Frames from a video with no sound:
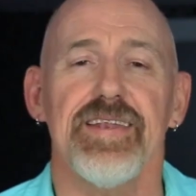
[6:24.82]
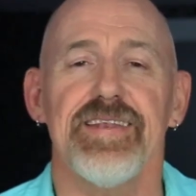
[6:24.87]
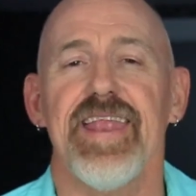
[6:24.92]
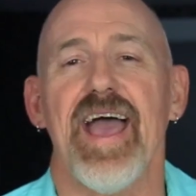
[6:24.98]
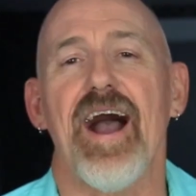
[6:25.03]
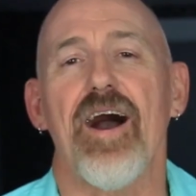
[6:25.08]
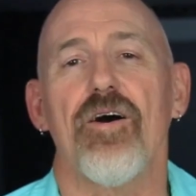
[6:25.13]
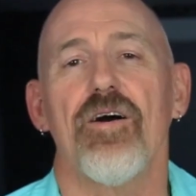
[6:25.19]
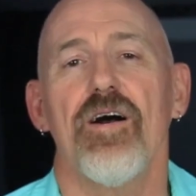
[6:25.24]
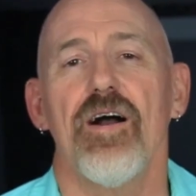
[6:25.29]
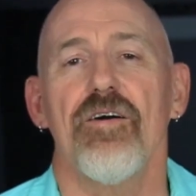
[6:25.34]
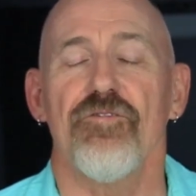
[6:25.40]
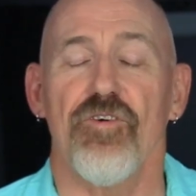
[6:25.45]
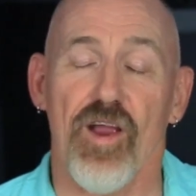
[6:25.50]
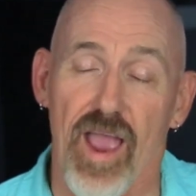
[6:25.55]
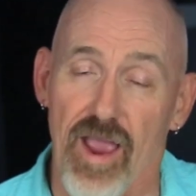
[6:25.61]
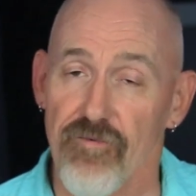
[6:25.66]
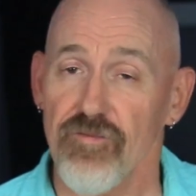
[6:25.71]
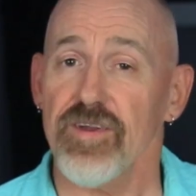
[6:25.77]
Now,
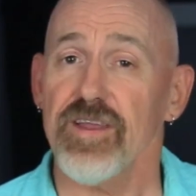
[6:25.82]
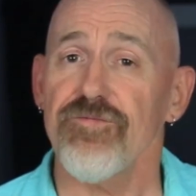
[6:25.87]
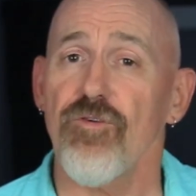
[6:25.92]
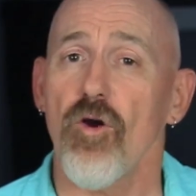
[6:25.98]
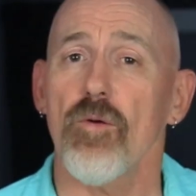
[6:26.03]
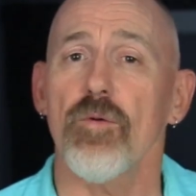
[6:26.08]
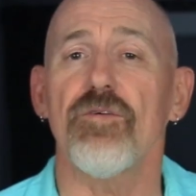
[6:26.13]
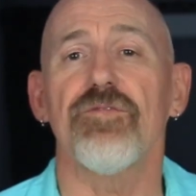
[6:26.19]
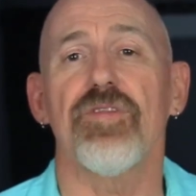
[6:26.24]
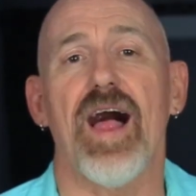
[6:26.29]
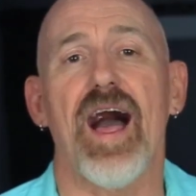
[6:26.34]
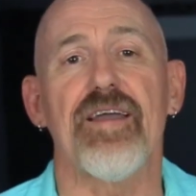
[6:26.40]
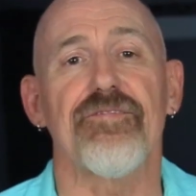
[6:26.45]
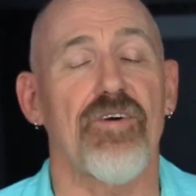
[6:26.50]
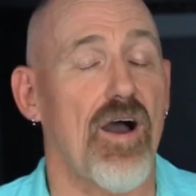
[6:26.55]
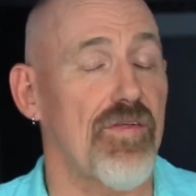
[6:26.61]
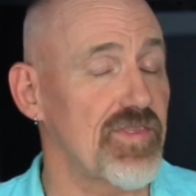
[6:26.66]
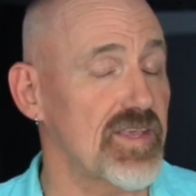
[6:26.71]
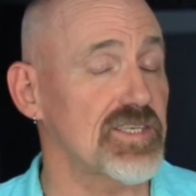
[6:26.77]
for every form of life
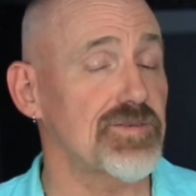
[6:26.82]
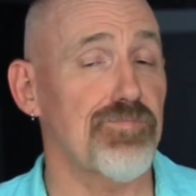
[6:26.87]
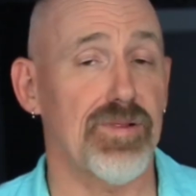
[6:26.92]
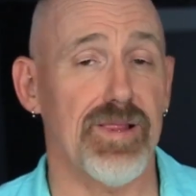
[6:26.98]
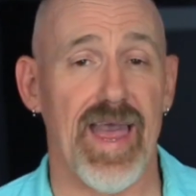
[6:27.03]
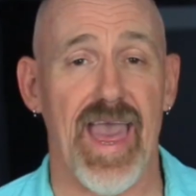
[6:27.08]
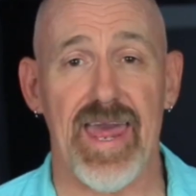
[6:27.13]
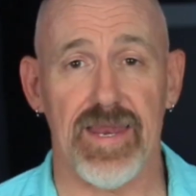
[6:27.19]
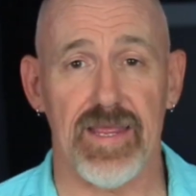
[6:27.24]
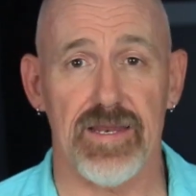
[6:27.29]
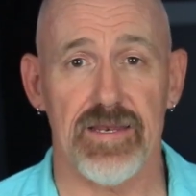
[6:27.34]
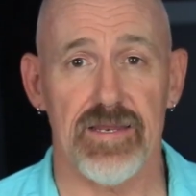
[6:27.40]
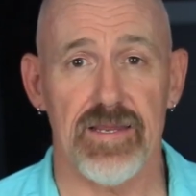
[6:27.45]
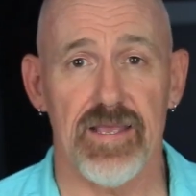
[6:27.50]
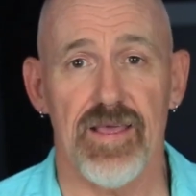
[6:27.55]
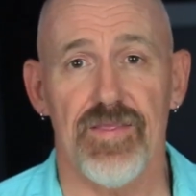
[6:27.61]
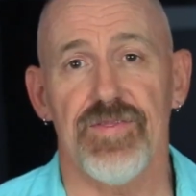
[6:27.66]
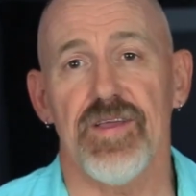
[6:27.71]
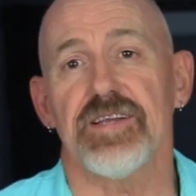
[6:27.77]
on this planet,
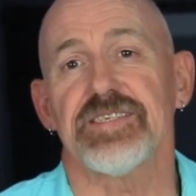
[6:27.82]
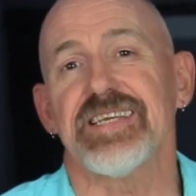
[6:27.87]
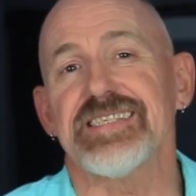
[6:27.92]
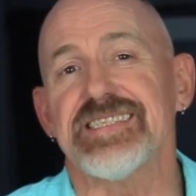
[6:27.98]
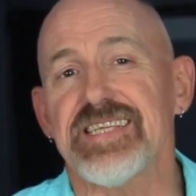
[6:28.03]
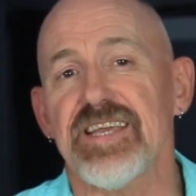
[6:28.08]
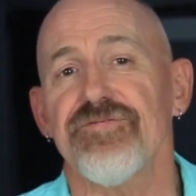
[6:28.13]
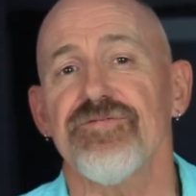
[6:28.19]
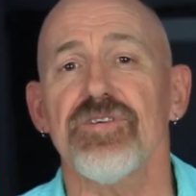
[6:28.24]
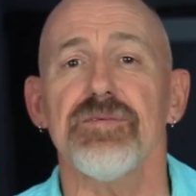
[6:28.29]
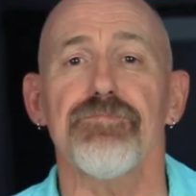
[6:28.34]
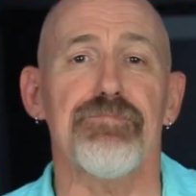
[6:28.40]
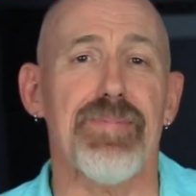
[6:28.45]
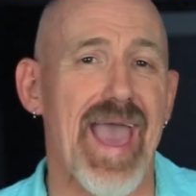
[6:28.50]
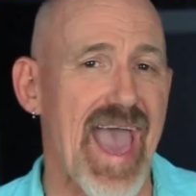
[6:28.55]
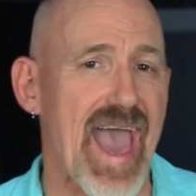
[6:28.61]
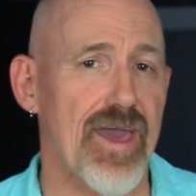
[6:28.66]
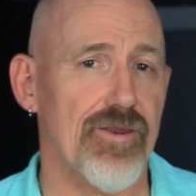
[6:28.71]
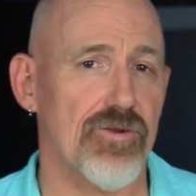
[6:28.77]
there's a different
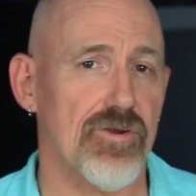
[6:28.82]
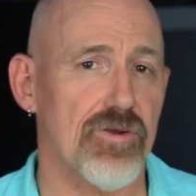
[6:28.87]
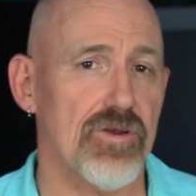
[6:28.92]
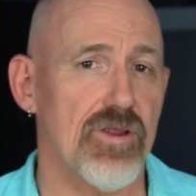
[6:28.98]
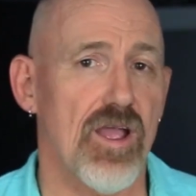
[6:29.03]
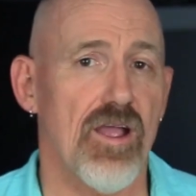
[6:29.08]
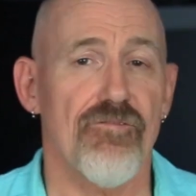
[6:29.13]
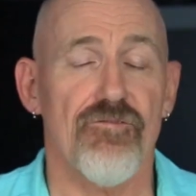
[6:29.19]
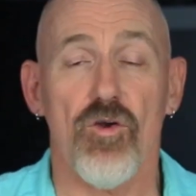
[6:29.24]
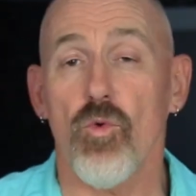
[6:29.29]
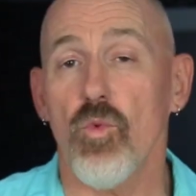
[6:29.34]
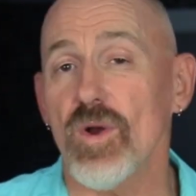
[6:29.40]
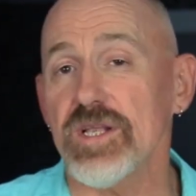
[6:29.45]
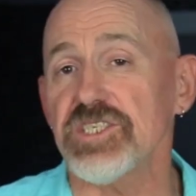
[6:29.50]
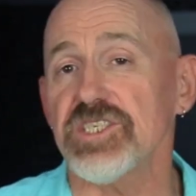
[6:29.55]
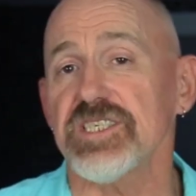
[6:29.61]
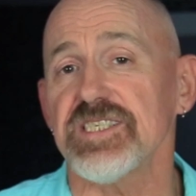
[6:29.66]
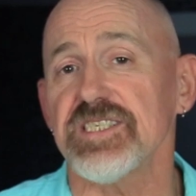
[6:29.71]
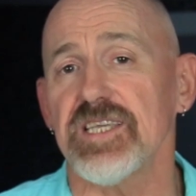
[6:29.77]
pattern for
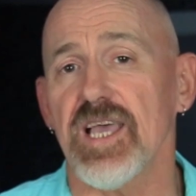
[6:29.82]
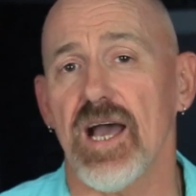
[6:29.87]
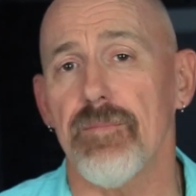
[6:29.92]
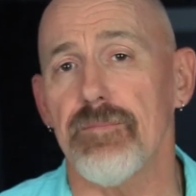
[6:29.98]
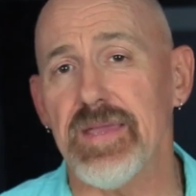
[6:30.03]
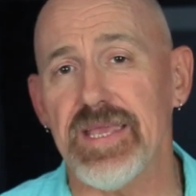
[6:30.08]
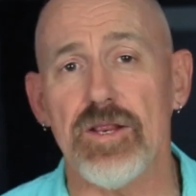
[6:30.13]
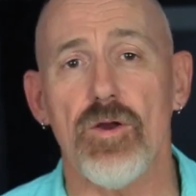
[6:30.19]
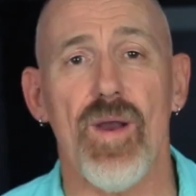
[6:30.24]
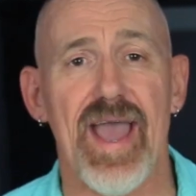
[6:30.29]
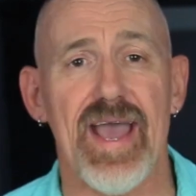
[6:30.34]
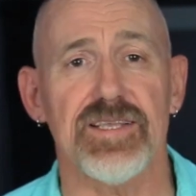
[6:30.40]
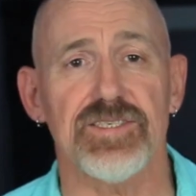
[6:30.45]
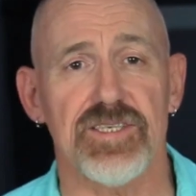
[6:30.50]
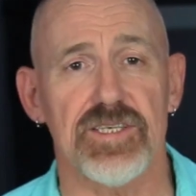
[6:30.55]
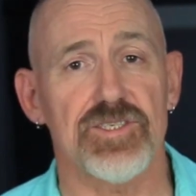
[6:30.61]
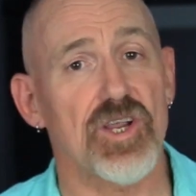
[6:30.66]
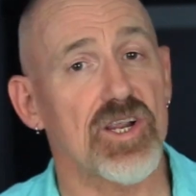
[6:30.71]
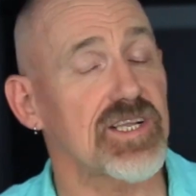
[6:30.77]
which amino
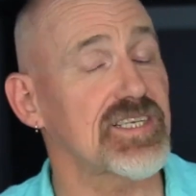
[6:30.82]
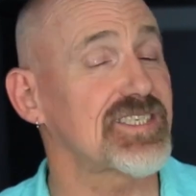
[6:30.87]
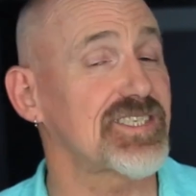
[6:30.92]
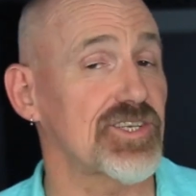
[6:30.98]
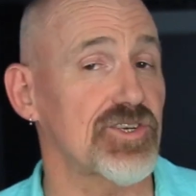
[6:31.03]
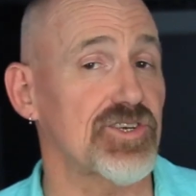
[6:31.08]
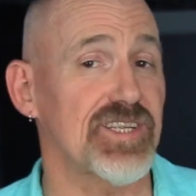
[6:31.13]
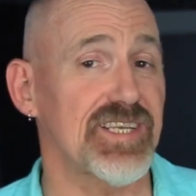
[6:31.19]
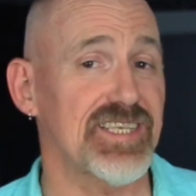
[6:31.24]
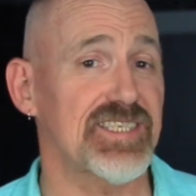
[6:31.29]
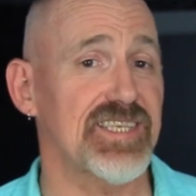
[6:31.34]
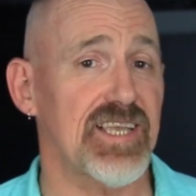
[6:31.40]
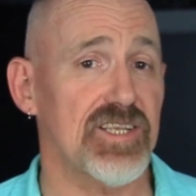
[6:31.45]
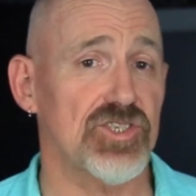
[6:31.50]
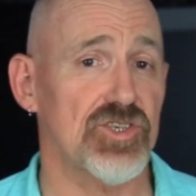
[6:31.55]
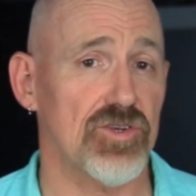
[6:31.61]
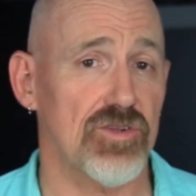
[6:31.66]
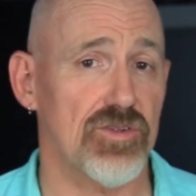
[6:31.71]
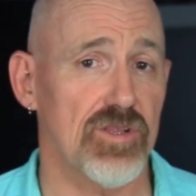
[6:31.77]
acids are considered
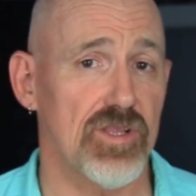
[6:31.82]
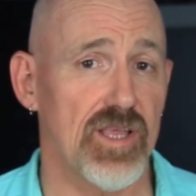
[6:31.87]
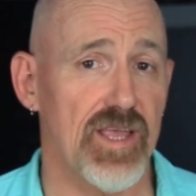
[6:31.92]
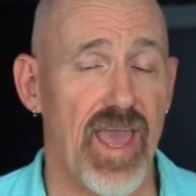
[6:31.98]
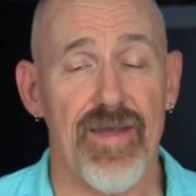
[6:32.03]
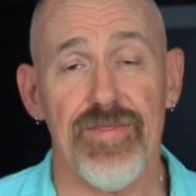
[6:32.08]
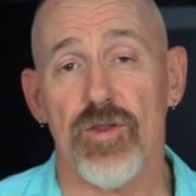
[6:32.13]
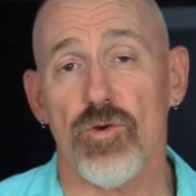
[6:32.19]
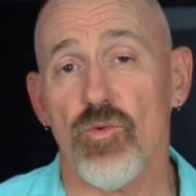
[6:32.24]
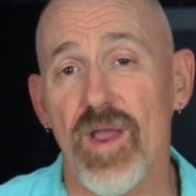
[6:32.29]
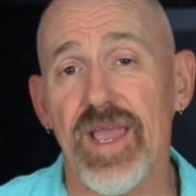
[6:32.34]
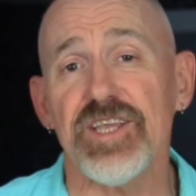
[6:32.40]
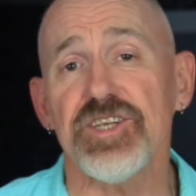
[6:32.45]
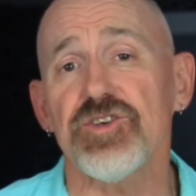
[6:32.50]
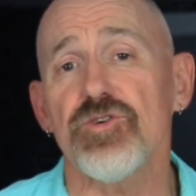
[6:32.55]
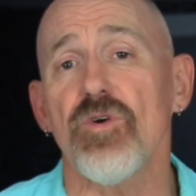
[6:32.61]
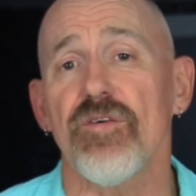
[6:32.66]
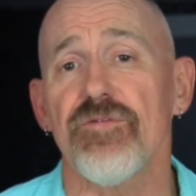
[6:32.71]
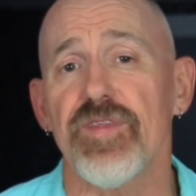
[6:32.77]
essential, and the
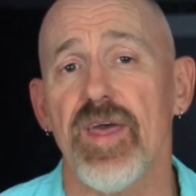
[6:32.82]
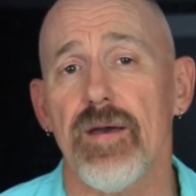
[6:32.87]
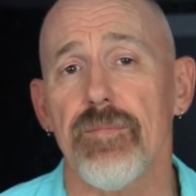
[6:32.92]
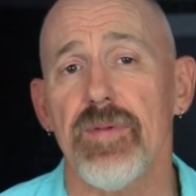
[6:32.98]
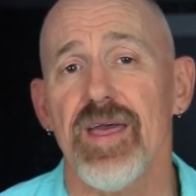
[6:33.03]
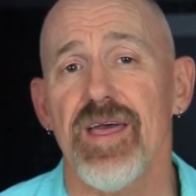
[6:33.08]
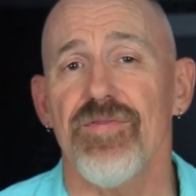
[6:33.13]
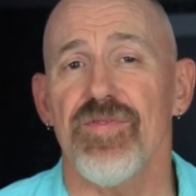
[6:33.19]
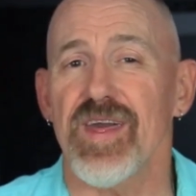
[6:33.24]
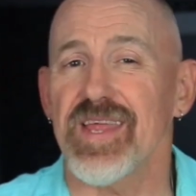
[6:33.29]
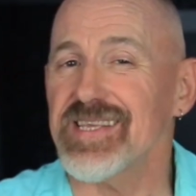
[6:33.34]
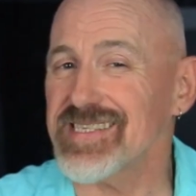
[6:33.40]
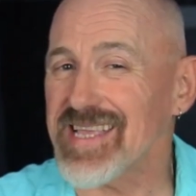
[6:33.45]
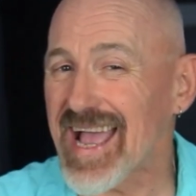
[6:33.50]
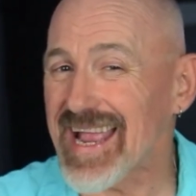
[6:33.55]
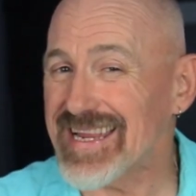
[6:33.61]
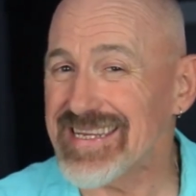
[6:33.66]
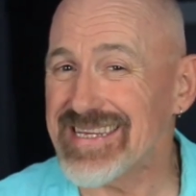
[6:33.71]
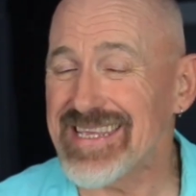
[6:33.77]
ratio of them that is
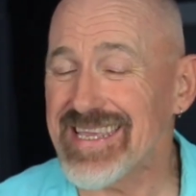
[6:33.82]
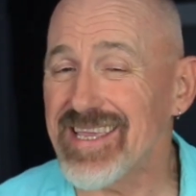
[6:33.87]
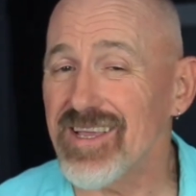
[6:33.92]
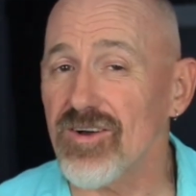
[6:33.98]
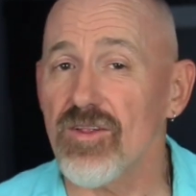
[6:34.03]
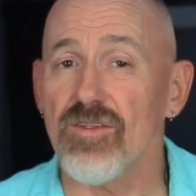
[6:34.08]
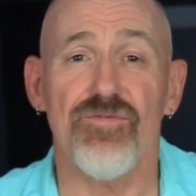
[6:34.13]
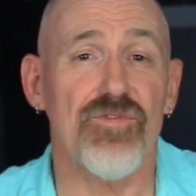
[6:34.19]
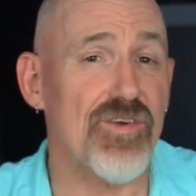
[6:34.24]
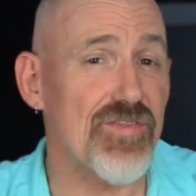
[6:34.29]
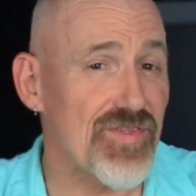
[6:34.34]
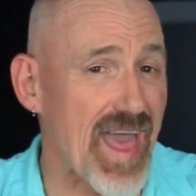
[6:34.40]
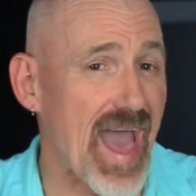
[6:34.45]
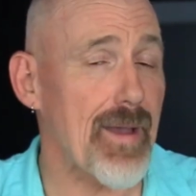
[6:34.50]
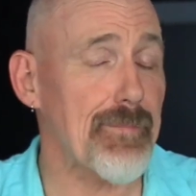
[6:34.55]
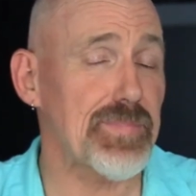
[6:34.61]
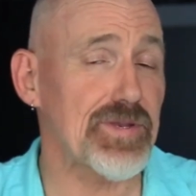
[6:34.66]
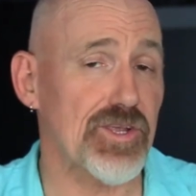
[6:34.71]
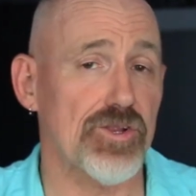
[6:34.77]
ideal for
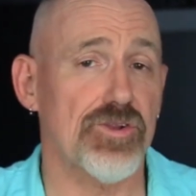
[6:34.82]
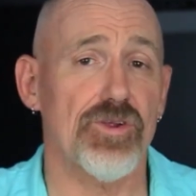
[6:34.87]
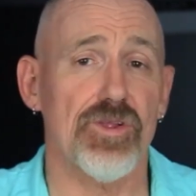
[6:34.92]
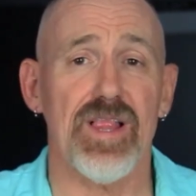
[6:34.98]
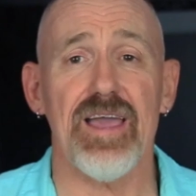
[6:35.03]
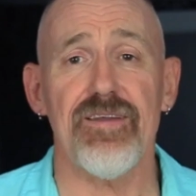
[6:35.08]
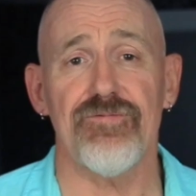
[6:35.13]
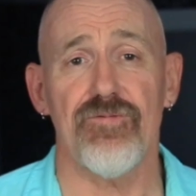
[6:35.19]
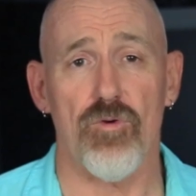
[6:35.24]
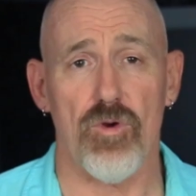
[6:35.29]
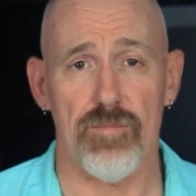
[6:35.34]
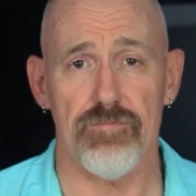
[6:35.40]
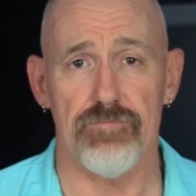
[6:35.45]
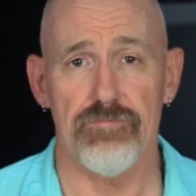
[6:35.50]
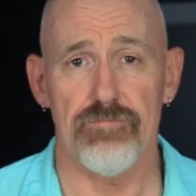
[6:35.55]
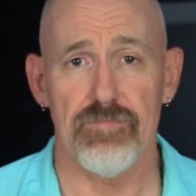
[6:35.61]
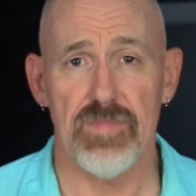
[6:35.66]
that particular life form.